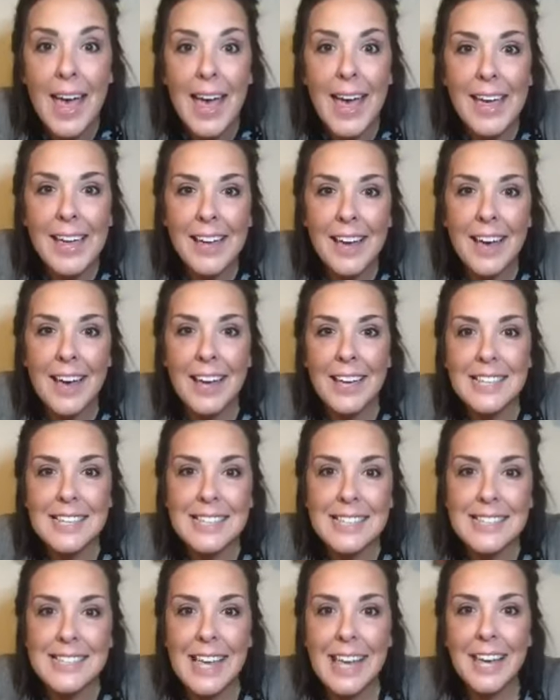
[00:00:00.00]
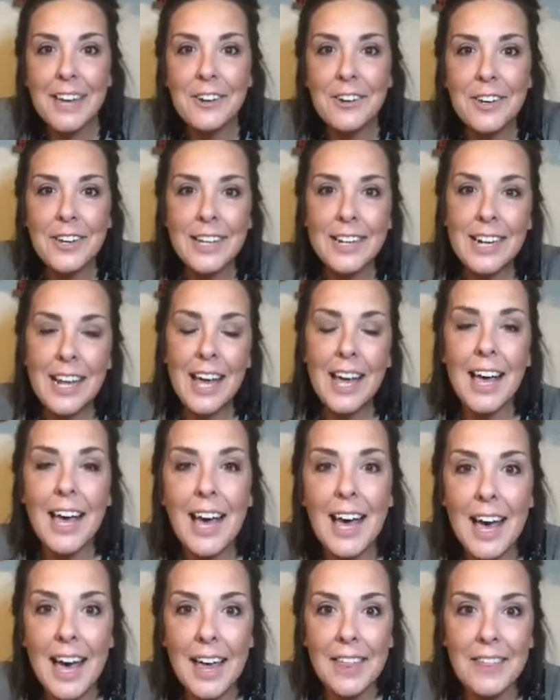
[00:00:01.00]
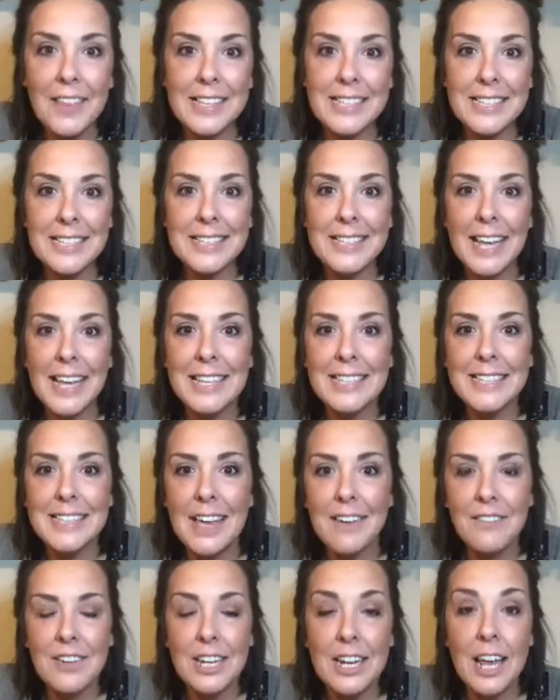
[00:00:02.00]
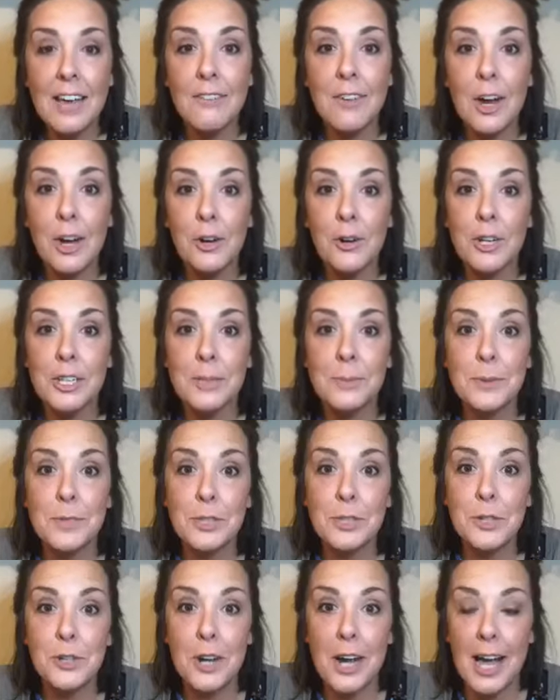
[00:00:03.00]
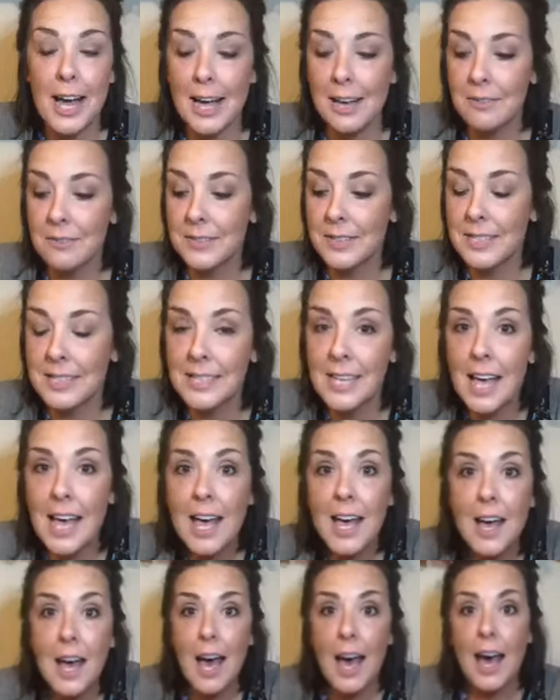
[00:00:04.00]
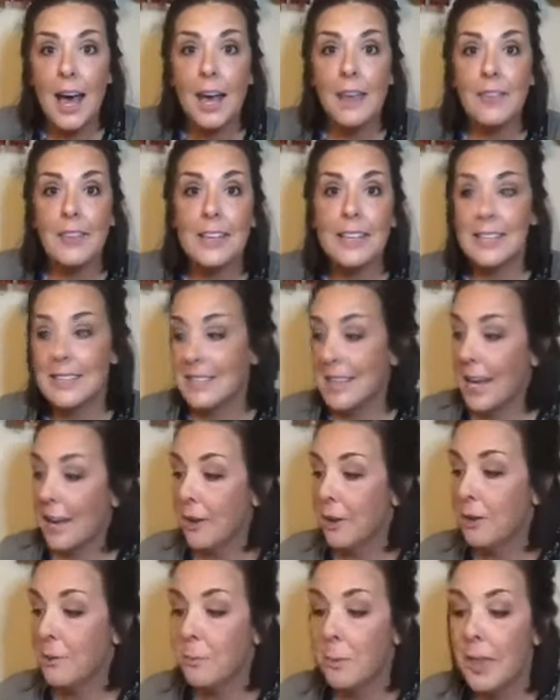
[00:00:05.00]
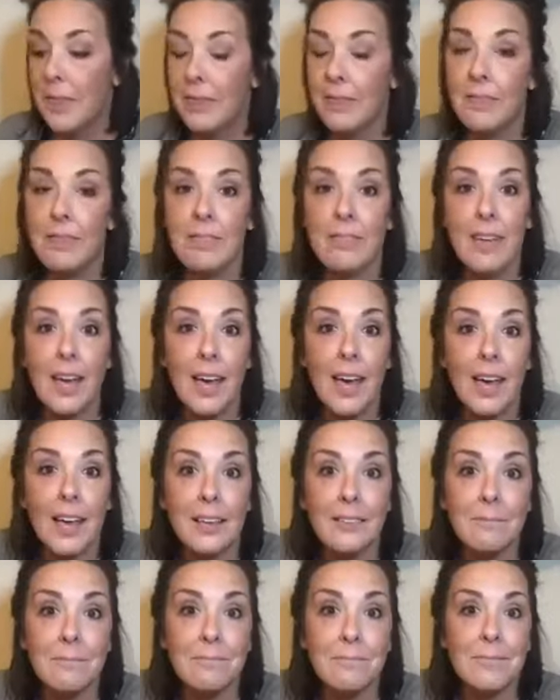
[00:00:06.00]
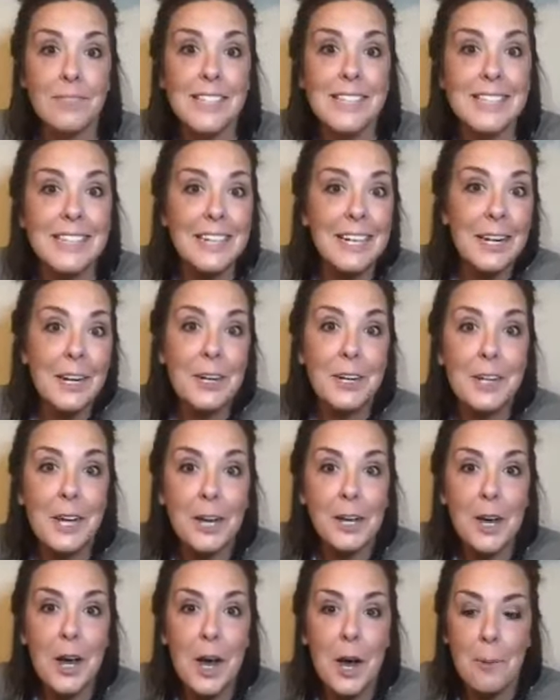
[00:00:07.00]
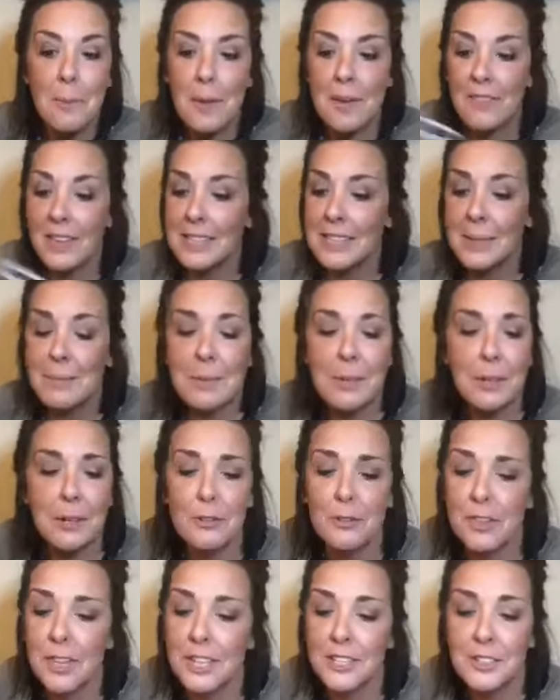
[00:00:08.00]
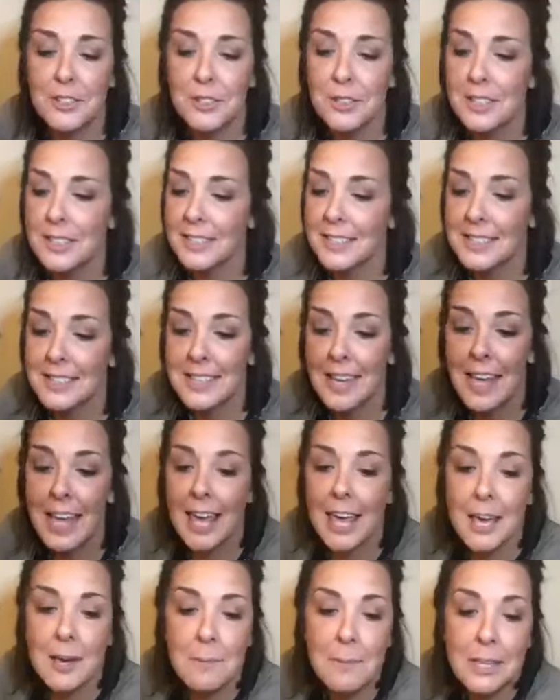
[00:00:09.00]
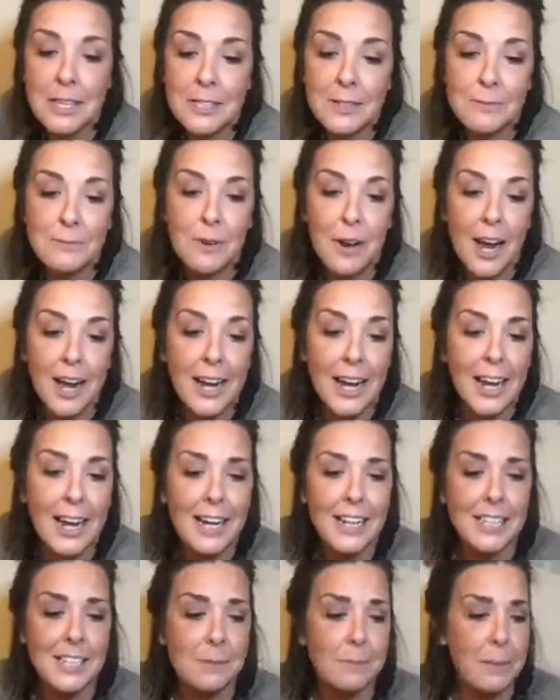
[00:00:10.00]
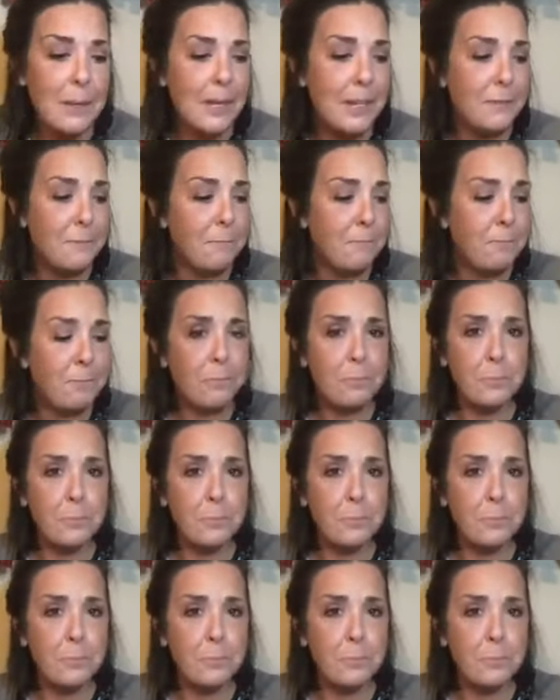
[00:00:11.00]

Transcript: Hey guys, it's Erin. This is day 7 of our Christmas crafts. It's Erin with LizzieandErin.com. If I seem a little flustered, it's because I am. It's Friday and it's been